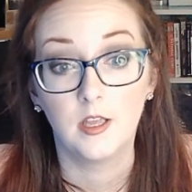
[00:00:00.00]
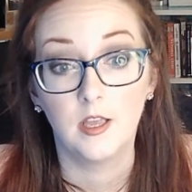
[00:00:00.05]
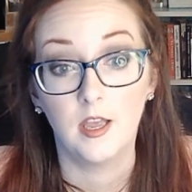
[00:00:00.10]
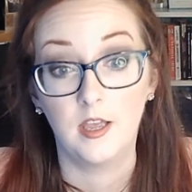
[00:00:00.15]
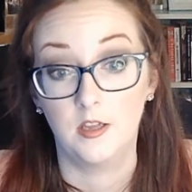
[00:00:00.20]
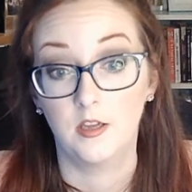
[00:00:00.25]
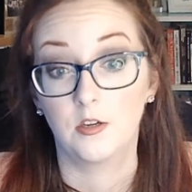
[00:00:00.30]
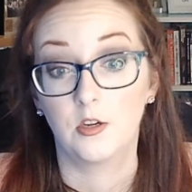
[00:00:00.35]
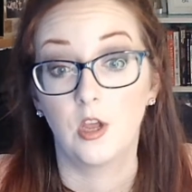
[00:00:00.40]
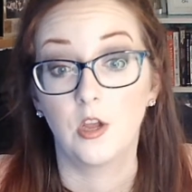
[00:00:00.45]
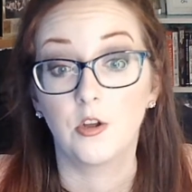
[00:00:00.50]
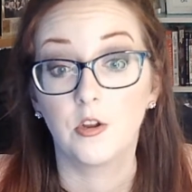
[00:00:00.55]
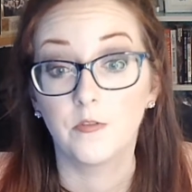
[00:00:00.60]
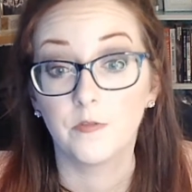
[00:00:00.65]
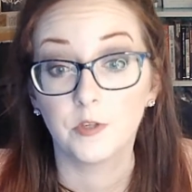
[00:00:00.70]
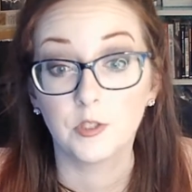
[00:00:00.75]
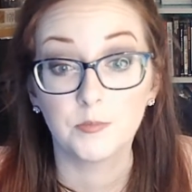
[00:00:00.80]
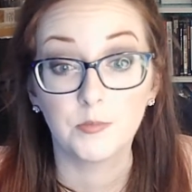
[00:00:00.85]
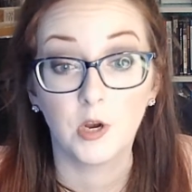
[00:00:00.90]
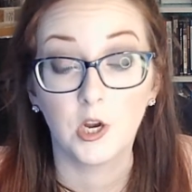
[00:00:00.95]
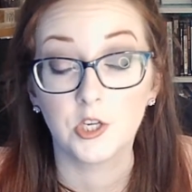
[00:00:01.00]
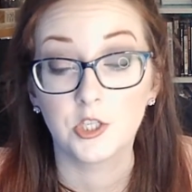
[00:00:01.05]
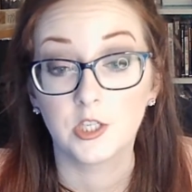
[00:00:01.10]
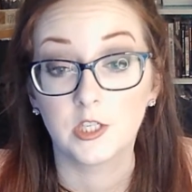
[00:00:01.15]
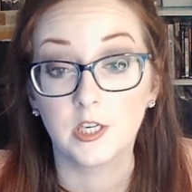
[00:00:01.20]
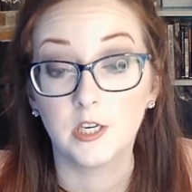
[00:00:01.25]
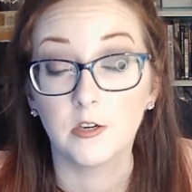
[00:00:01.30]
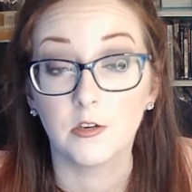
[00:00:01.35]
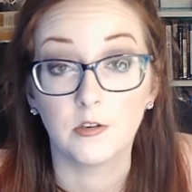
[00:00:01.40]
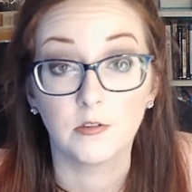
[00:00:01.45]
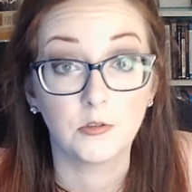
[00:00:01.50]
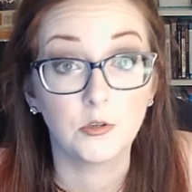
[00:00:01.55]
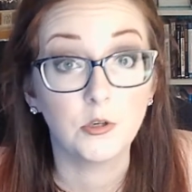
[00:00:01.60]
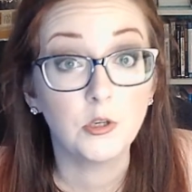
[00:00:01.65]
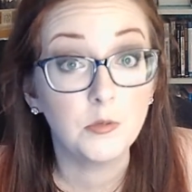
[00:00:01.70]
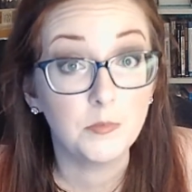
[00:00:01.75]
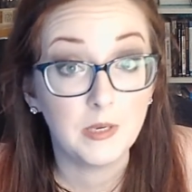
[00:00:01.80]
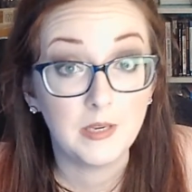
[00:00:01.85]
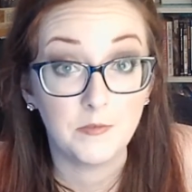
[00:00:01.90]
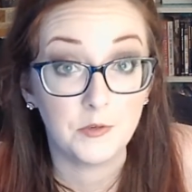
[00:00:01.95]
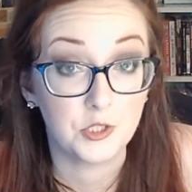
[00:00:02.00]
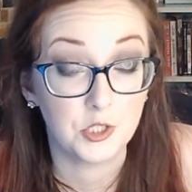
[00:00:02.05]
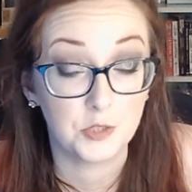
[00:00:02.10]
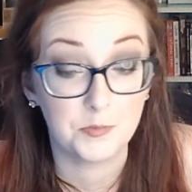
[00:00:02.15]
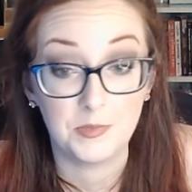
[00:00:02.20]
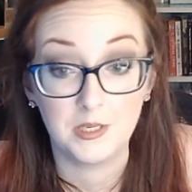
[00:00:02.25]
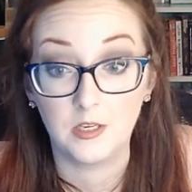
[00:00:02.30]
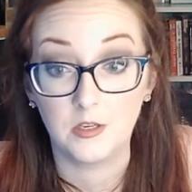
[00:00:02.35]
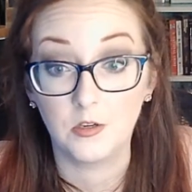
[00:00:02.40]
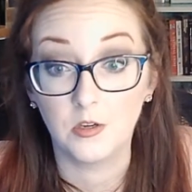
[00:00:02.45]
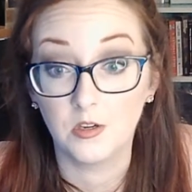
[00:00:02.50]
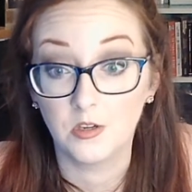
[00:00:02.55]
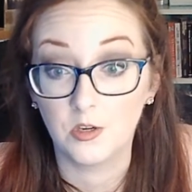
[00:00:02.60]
A good first project here could even just be